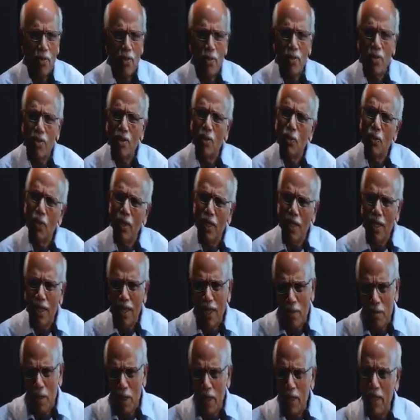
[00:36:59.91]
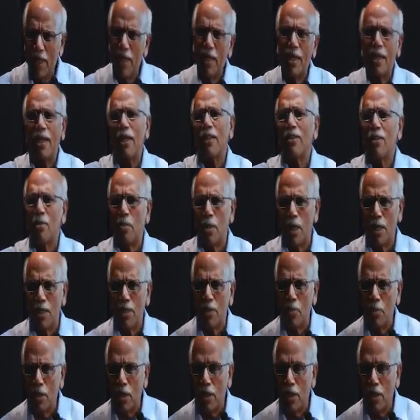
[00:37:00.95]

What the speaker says: So you think I am an idiot. It doesn't matter to